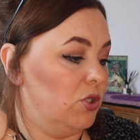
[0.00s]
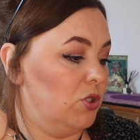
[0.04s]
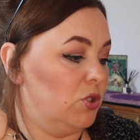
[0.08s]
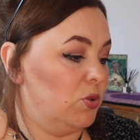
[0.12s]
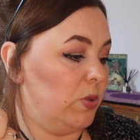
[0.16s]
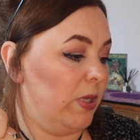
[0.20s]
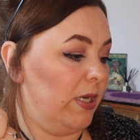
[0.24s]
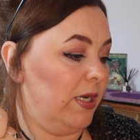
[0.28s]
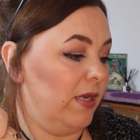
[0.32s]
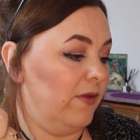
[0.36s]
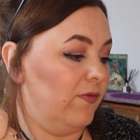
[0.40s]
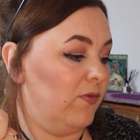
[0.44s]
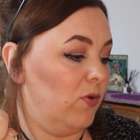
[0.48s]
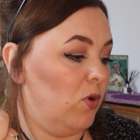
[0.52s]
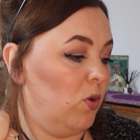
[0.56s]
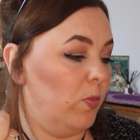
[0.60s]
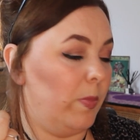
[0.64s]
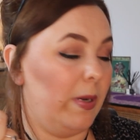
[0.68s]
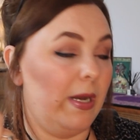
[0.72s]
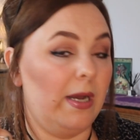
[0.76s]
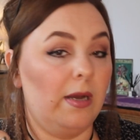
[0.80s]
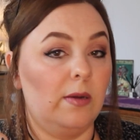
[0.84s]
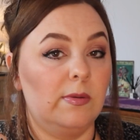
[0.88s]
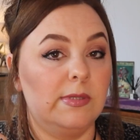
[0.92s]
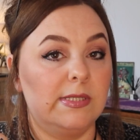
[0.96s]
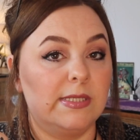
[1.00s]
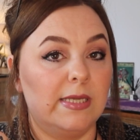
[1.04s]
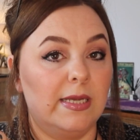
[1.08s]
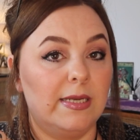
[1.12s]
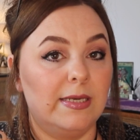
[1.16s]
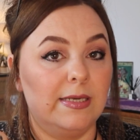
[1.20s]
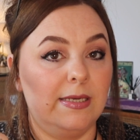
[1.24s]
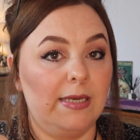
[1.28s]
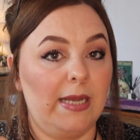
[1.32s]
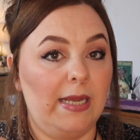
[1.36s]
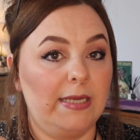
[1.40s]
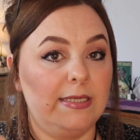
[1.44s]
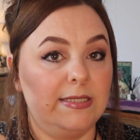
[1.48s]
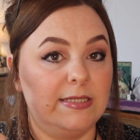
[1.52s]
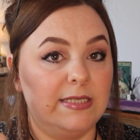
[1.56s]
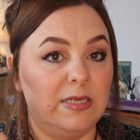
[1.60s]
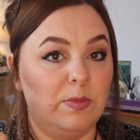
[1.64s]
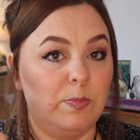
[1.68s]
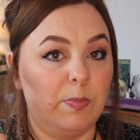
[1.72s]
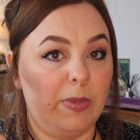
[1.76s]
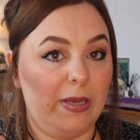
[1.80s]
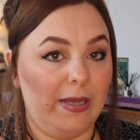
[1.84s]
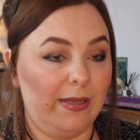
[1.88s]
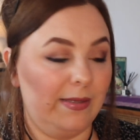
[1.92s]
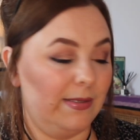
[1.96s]

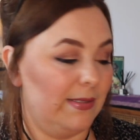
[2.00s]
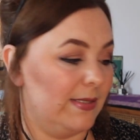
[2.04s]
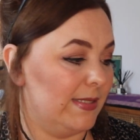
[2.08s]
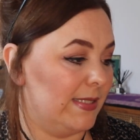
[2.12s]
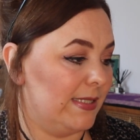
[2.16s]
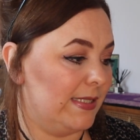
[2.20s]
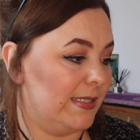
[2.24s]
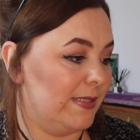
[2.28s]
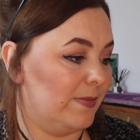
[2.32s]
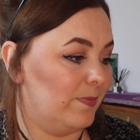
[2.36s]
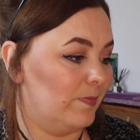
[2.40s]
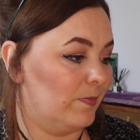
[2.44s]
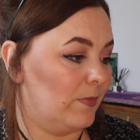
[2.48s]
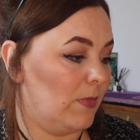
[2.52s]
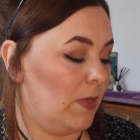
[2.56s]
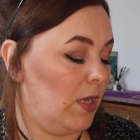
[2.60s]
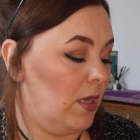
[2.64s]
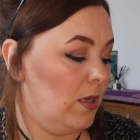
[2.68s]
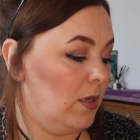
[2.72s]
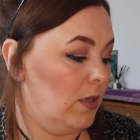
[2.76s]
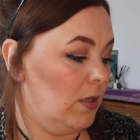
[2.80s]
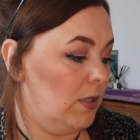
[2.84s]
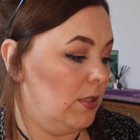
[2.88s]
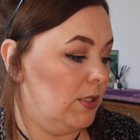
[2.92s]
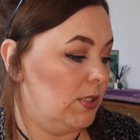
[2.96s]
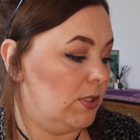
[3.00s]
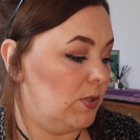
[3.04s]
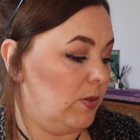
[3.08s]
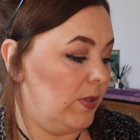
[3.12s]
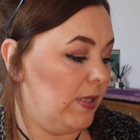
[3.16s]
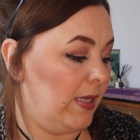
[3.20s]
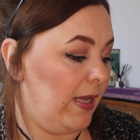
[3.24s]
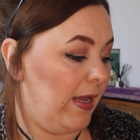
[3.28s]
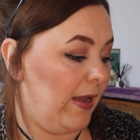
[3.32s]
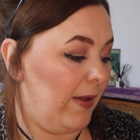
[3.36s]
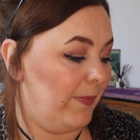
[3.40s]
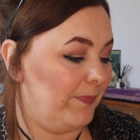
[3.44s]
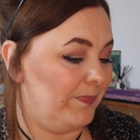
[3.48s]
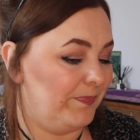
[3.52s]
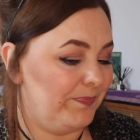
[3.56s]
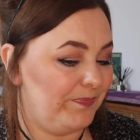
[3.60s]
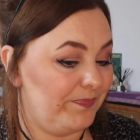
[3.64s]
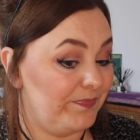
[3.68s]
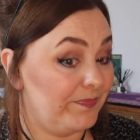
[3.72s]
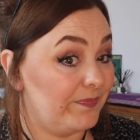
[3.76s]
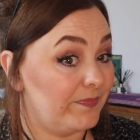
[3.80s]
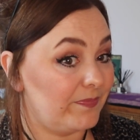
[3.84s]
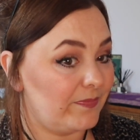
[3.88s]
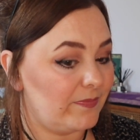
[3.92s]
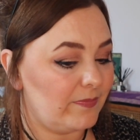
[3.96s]
£24.90. So yeah,
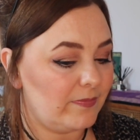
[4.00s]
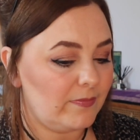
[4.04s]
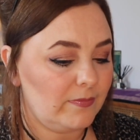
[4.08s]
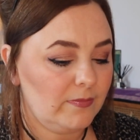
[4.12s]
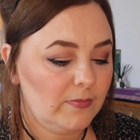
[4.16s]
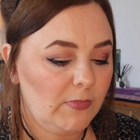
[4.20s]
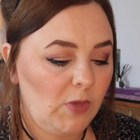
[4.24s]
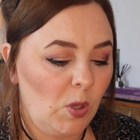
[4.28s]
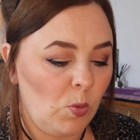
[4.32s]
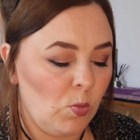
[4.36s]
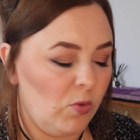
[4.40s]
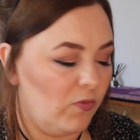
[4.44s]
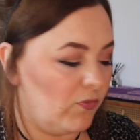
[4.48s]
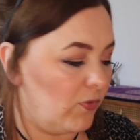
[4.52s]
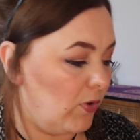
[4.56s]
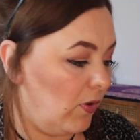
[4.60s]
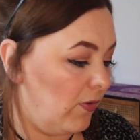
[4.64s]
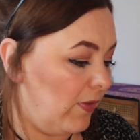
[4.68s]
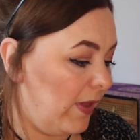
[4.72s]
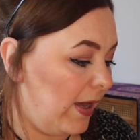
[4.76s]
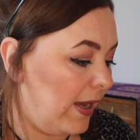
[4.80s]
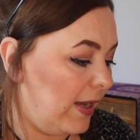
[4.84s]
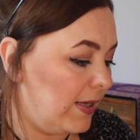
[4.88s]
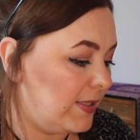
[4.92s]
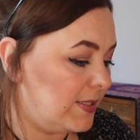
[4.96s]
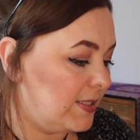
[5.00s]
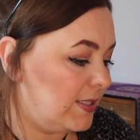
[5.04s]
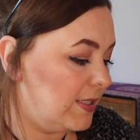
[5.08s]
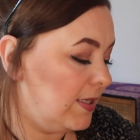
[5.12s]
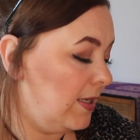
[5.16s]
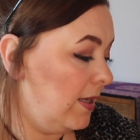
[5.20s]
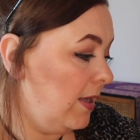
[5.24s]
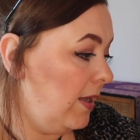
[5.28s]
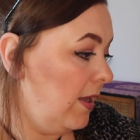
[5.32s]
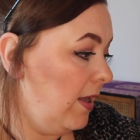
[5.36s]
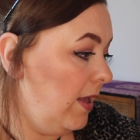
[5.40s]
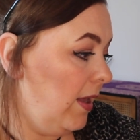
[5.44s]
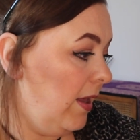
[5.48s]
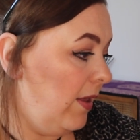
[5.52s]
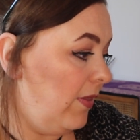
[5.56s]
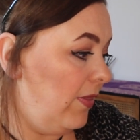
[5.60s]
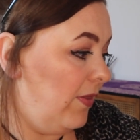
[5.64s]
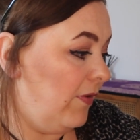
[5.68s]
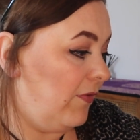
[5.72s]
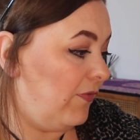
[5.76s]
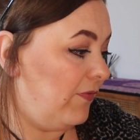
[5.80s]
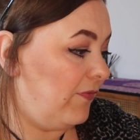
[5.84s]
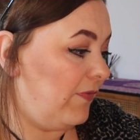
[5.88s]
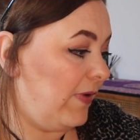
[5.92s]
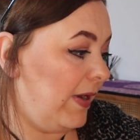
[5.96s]
we've got that.
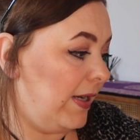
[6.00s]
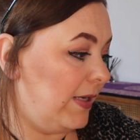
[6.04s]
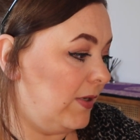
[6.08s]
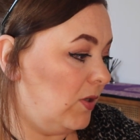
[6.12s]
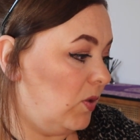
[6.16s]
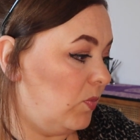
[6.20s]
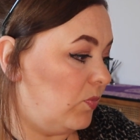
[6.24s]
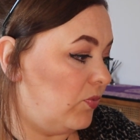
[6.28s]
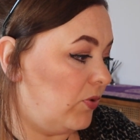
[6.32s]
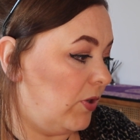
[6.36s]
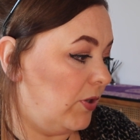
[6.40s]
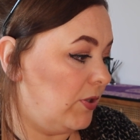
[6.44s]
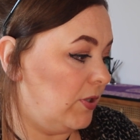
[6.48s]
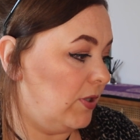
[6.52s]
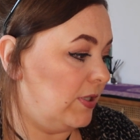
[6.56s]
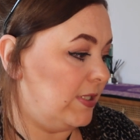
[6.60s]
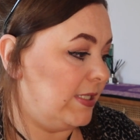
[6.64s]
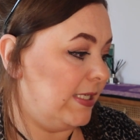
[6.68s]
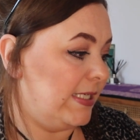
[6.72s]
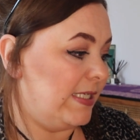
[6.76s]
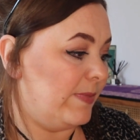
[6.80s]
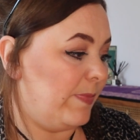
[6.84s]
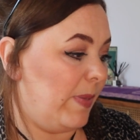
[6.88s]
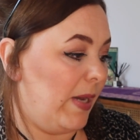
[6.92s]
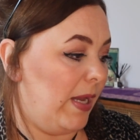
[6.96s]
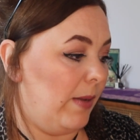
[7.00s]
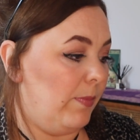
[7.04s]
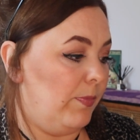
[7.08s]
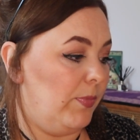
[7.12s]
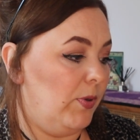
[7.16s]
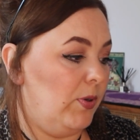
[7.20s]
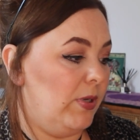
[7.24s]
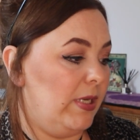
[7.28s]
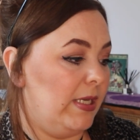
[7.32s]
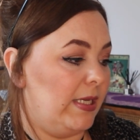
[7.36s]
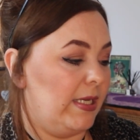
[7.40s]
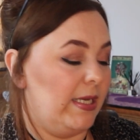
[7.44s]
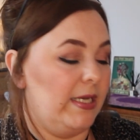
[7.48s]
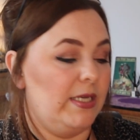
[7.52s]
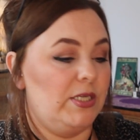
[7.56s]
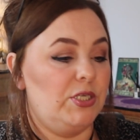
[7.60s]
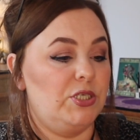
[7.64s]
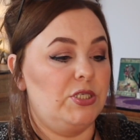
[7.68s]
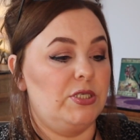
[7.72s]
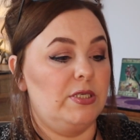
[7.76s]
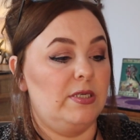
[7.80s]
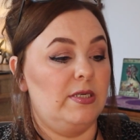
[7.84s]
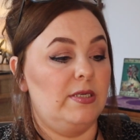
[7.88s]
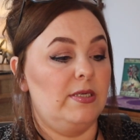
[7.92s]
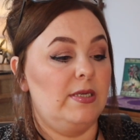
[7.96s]
The final product is by Beauty
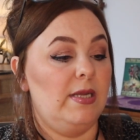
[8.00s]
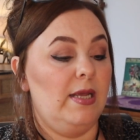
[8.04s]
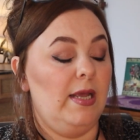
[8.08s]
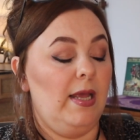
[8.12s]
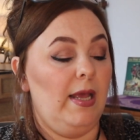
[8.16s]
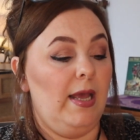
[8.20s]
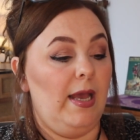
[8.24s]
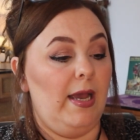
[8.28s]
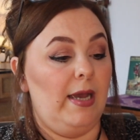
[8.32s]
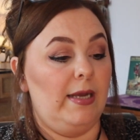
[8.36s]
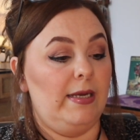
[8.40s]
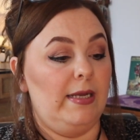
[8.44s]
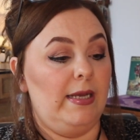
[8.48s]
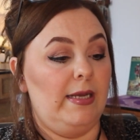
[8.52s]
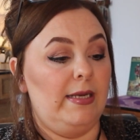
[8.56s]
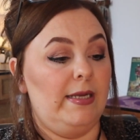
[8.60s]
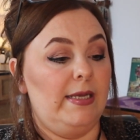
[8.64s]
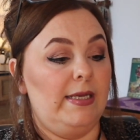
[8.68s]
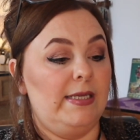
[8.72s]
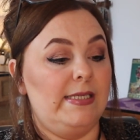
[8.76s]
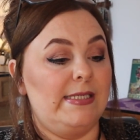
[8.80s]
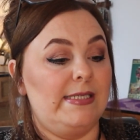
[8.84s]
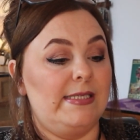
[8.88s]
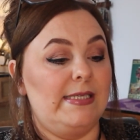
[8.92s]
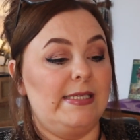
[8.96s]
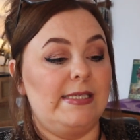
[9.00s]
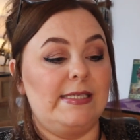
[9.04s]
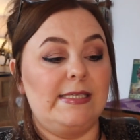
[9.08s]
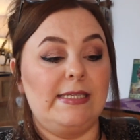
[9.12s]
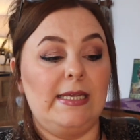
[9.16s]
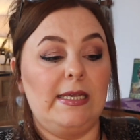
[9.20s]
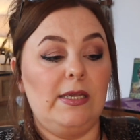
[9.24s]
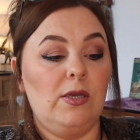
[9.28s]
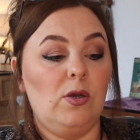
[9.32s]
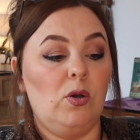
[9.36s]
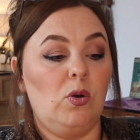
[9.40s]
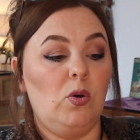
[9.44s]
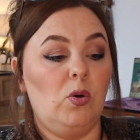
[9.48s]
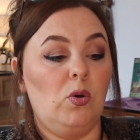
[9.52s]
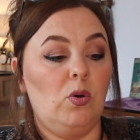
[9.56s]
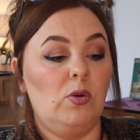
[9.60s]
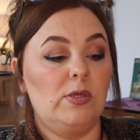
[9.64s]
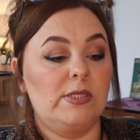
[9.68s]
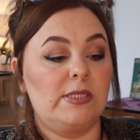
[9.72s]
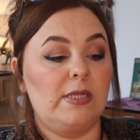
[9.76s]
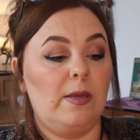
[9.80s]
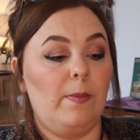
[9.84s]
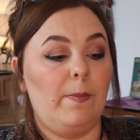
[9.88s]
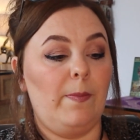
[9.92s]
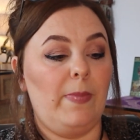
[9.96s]
Kitchen and it is the
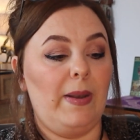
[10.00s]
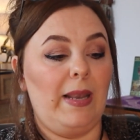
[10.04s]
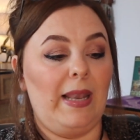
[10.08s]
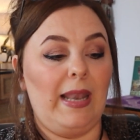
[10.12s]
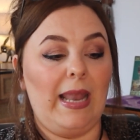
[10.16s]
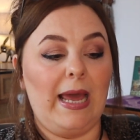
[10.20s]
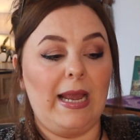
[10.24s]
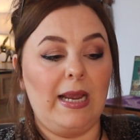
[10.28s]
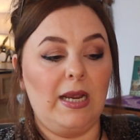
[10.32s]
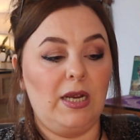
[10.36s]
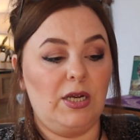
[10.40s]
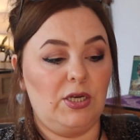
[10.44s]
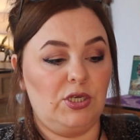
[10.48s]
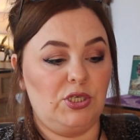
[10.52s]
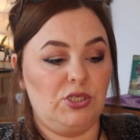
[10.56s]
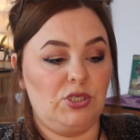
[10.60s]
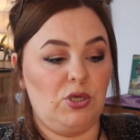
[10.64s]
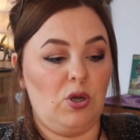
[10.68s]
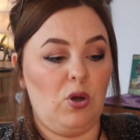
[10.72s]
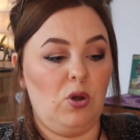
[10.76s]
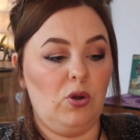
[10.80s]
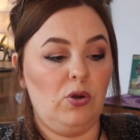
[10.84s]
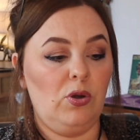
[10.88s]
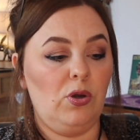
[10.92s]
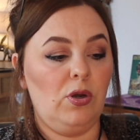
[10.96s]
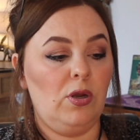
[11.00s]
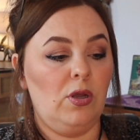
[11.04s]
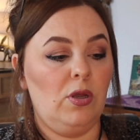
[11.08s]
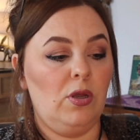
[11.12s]
Seahorse Plankton